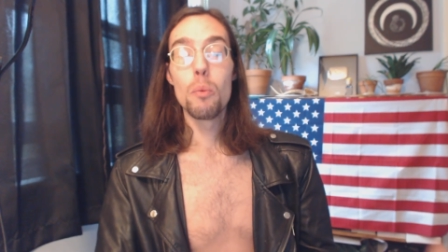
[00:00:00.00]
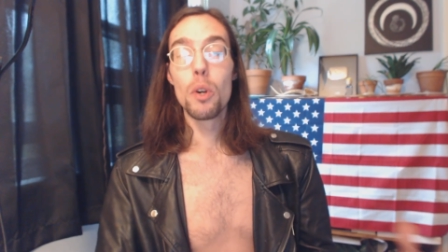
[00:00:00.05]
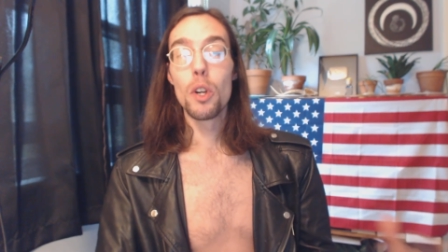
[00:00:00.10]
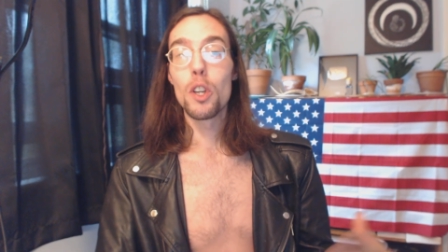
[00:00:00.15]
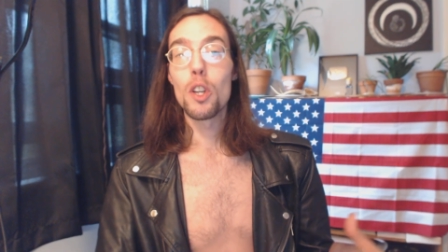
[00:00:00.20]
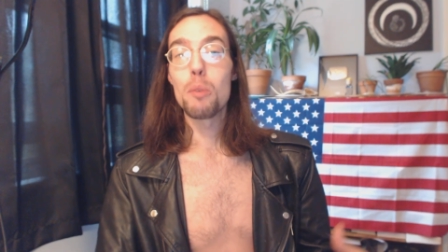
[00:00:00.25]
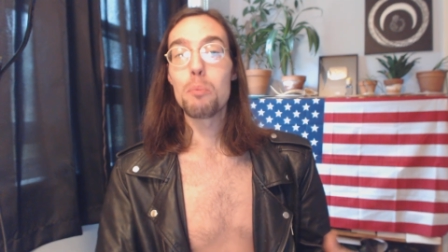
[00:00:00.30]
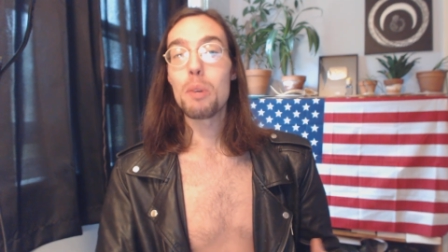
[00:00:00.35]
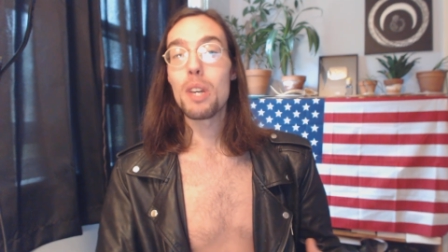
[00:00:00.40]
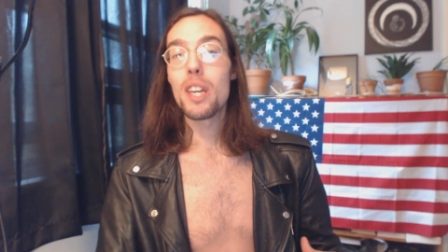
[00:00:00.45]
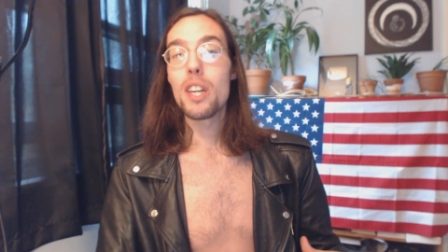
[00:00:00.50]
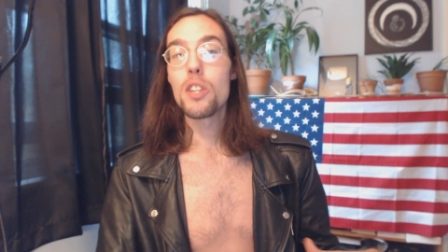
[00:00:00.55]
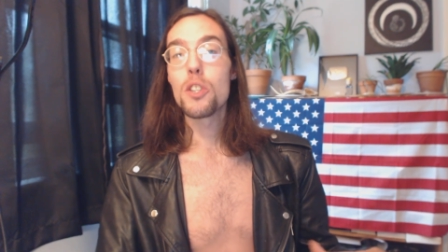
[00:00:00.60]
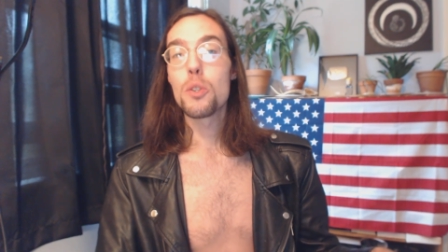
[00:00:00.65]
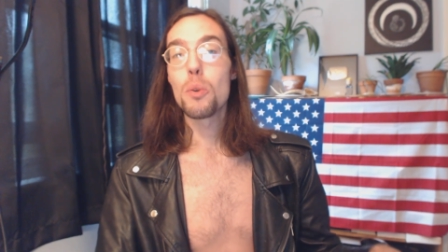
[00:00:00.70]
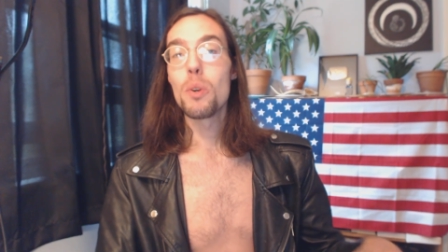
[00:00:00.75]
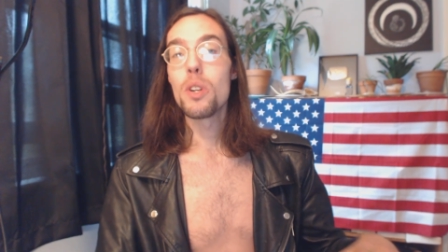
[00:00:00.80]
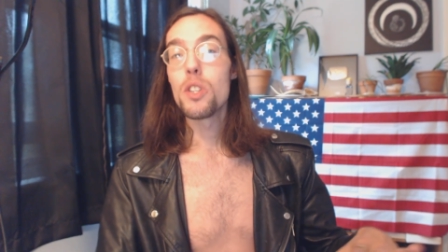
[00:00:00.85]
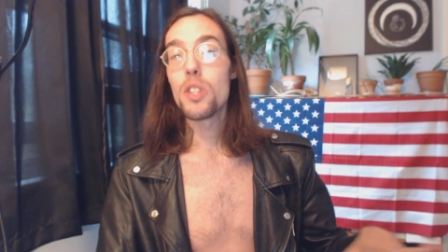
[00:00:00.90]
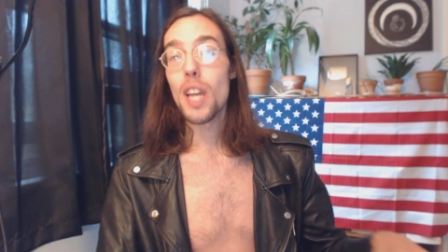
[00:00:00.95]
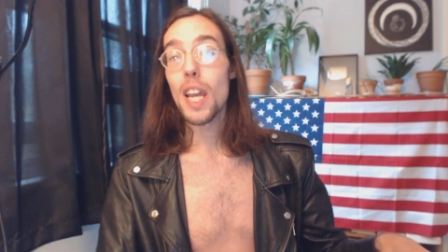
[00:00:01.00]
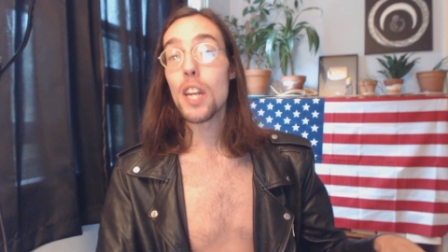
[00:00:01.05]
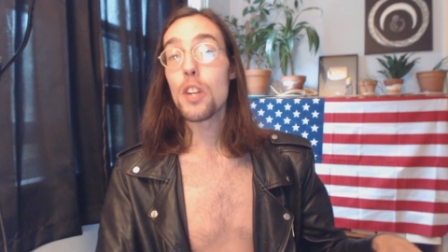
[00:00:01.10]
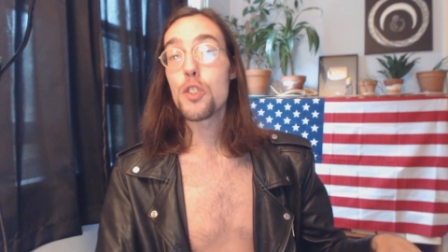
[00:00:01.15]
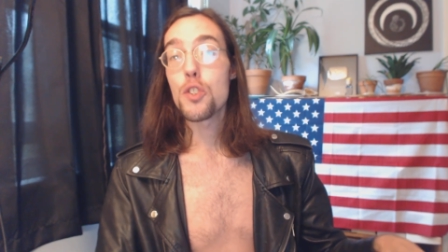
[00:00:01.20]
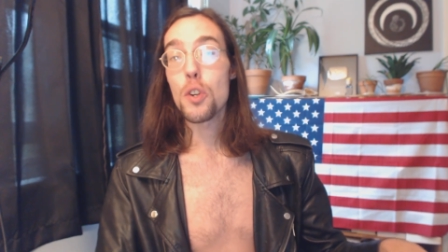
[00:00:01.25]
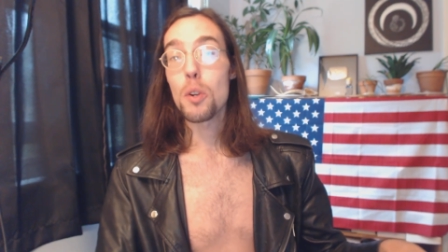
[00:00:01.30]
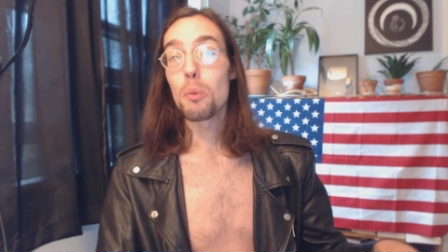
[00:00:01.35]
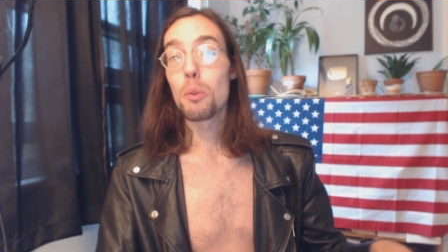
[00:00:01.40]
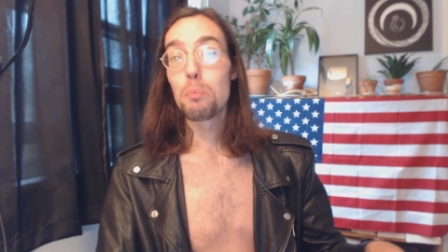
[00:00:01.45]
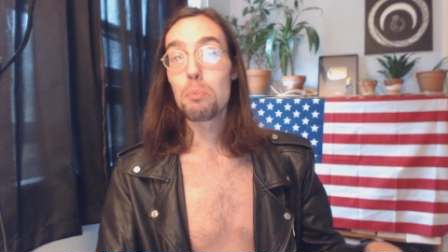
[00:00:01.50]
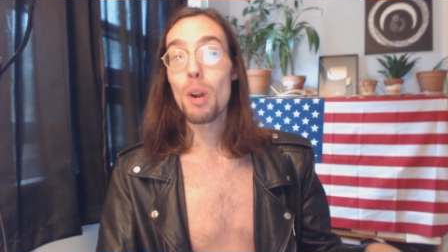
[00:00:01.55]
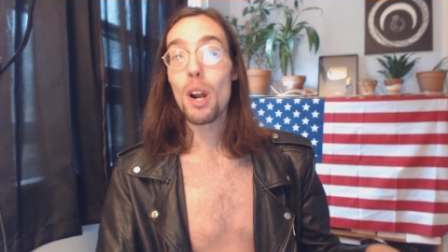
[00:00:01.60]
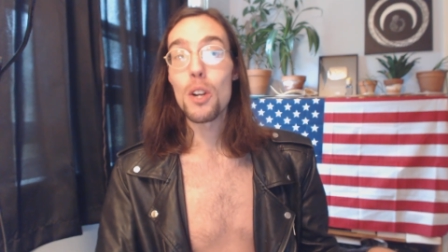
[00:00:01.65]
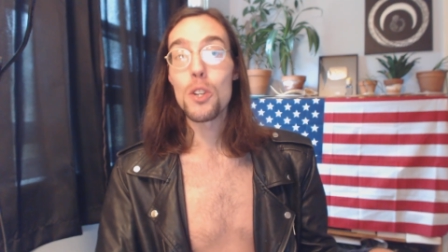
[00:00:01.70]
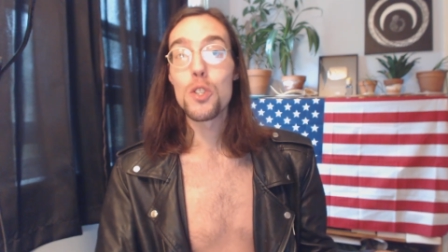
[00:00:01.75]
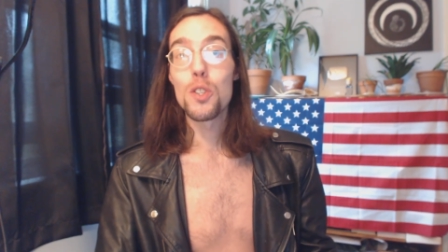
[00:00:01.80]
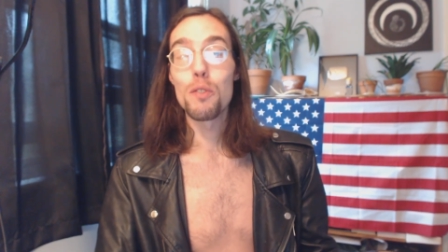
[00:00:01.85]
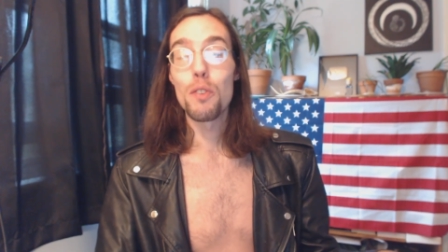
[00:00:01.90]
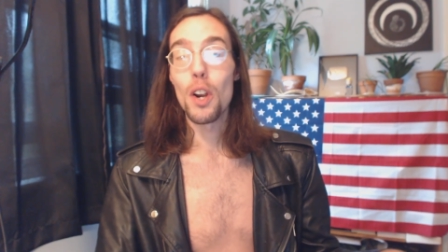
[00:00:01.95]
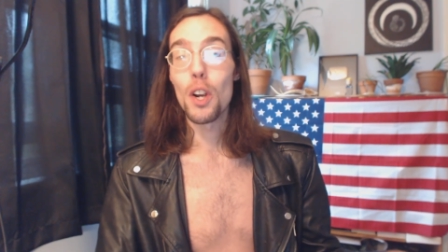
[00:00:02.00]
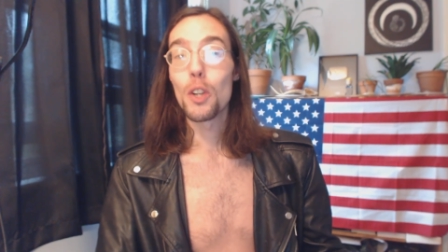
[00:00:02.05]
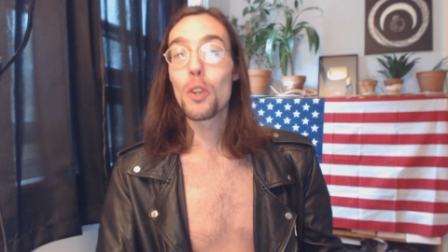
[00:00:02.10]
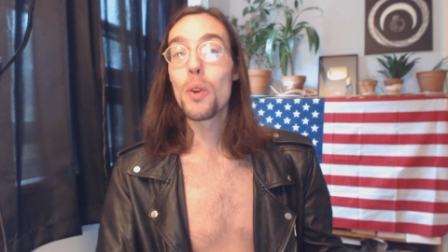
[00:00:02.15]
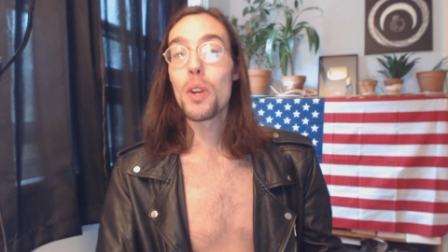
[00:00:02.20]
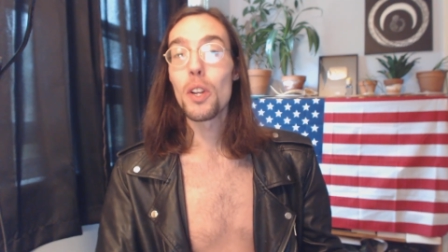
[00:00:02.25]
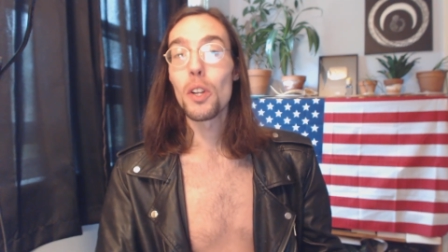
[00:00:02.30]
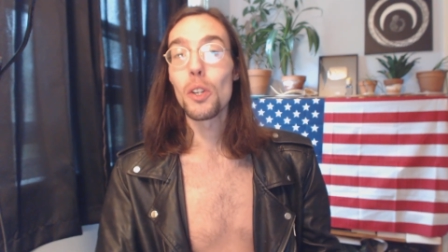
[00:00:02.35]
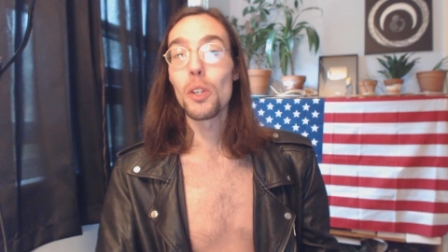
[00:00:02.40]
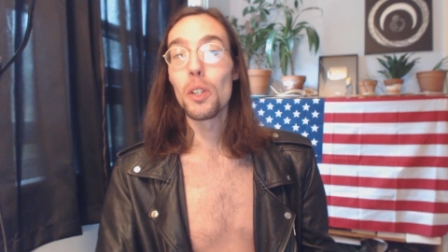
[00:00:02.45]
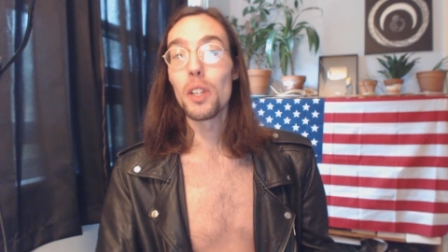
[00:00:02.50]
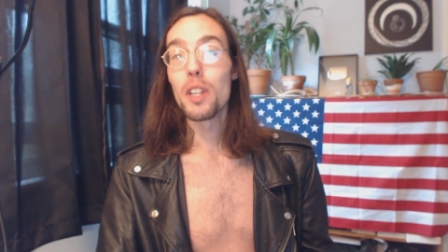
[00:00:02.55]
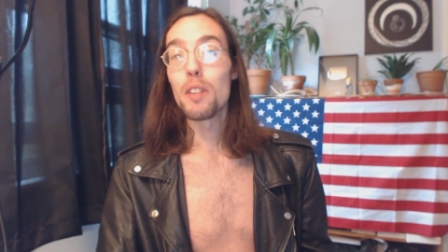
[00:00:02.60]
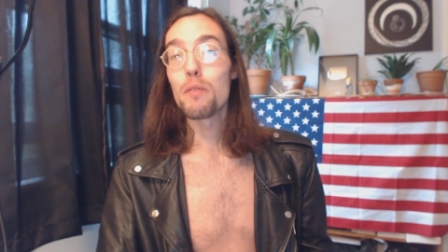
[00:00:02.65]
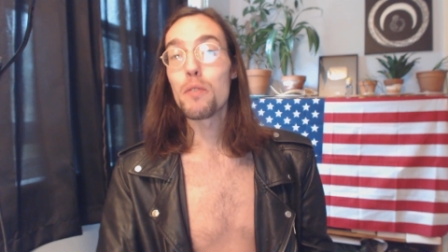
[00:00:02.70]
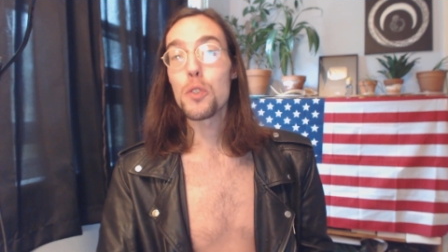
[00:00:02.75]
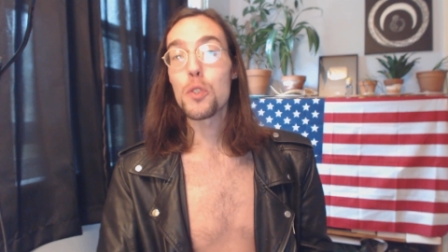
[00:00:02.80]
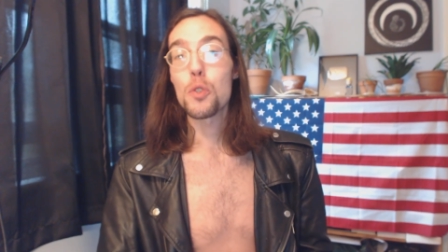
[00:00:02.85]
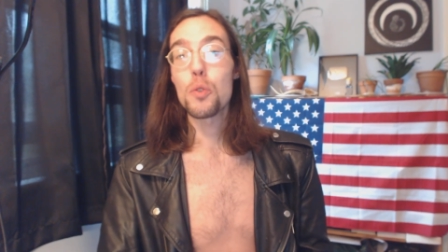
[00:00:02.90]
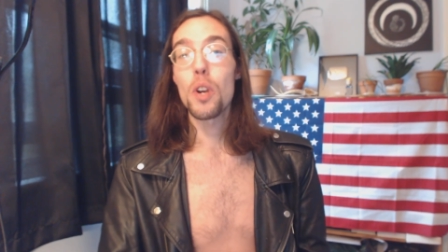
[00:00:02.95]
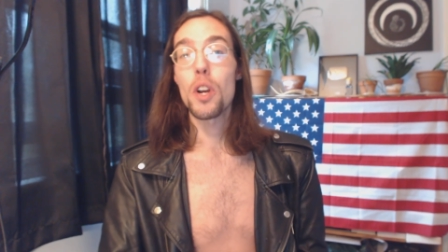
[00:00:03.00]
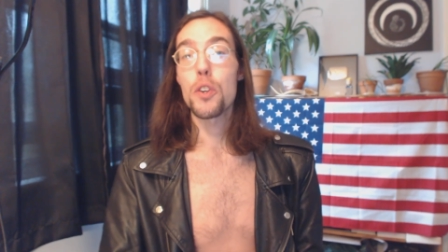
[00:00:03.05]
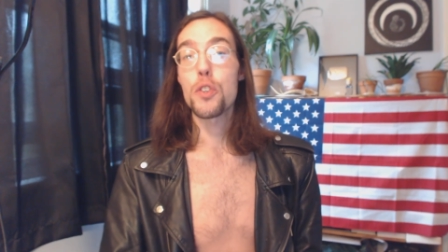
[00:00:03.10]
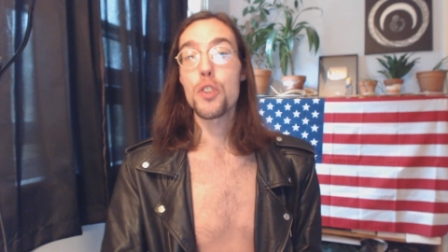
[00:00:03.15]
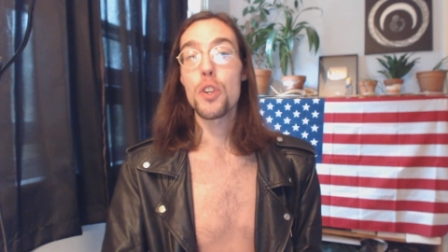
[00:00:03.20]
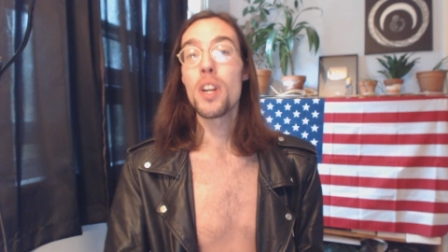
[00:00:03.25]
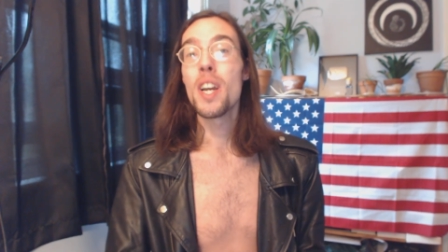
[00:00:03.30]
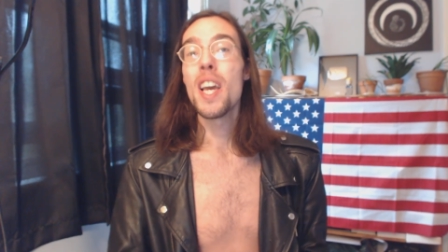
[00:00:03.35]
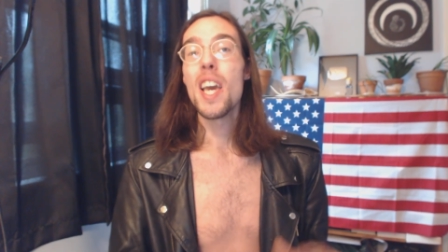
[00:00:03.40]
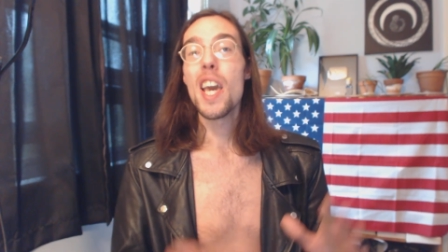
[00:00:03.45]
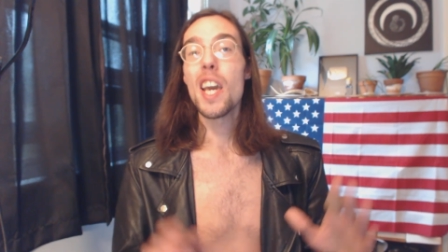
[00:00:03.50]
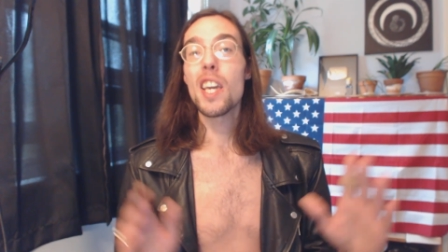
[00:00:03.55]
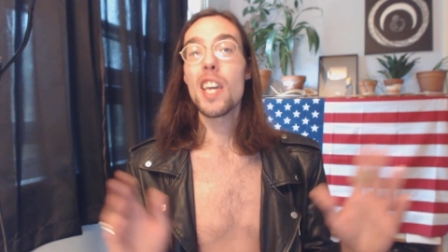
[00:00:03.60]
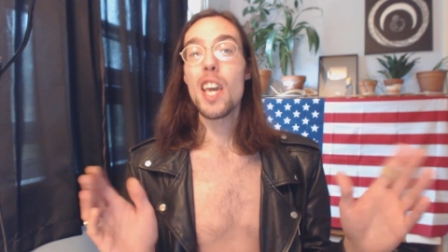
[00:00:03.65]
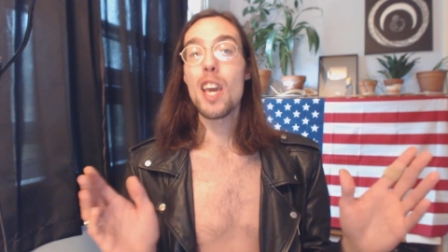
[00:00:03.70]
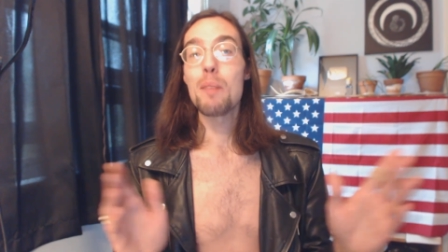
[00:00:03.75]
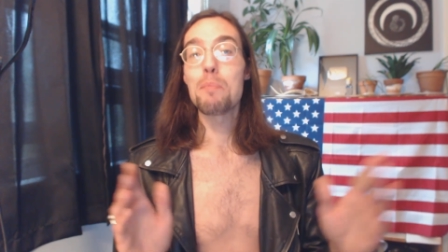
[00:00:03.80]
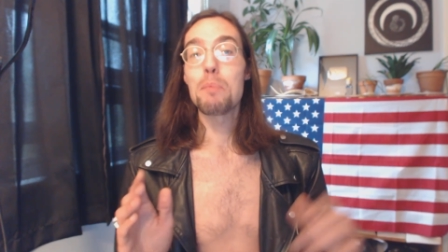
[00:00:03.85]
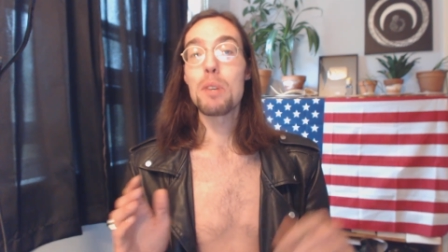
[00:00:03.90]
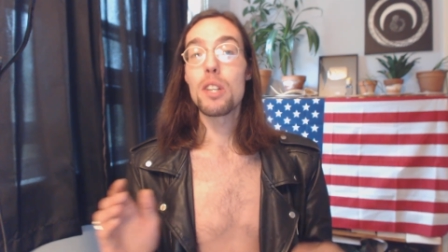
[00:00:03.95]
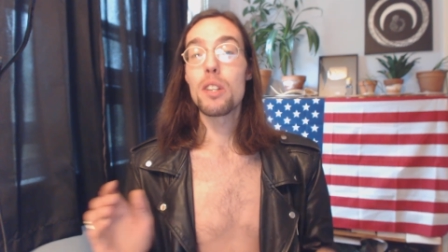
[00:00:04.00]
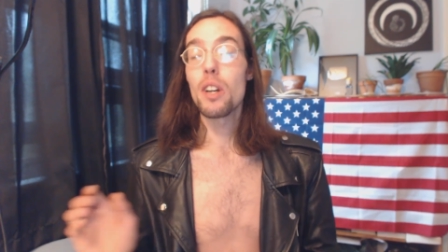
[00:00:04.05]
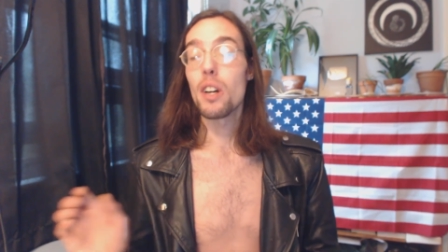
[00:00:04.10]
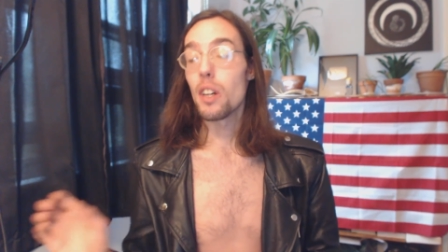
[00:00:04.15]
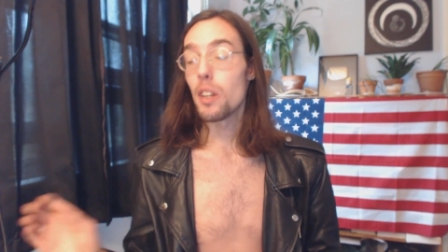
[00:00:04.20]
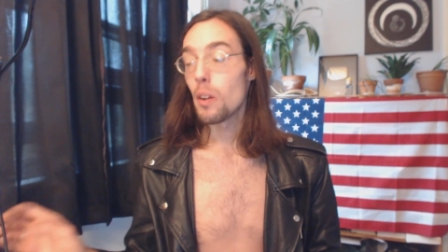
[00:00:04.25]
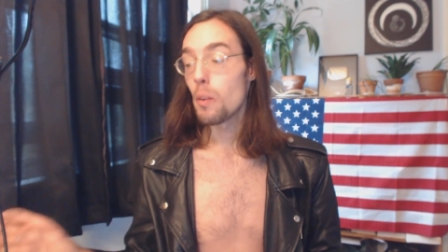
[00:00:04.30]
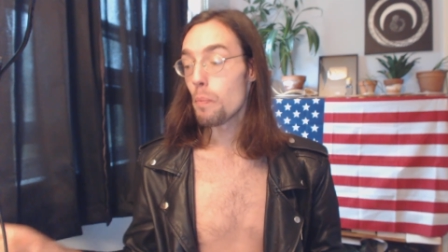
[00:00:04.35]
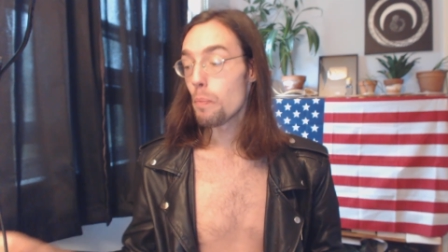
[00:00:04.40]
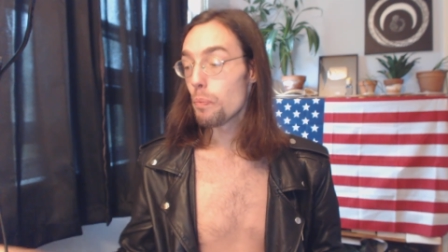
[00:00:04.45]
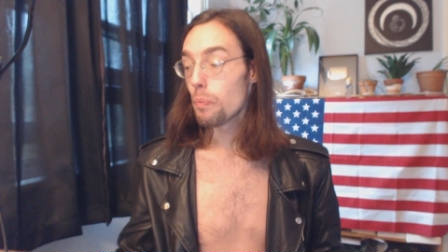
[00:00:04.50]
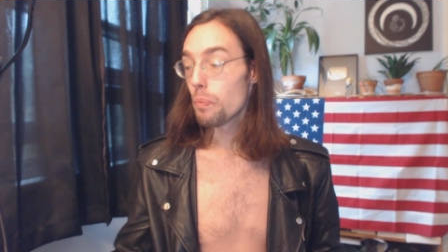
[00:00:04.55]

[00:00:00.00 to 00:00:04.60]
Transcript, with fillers: We're going to begin to endanger parts of our critical infrastructure. It can't be done.